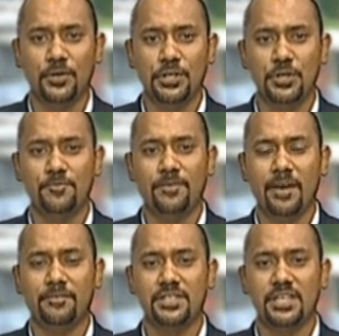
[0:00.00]
a new
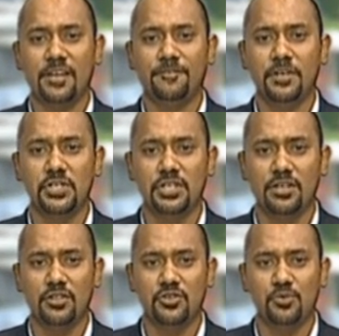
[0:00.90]
five-a-side version
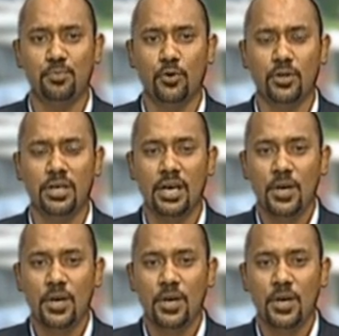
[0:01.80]
of the sport,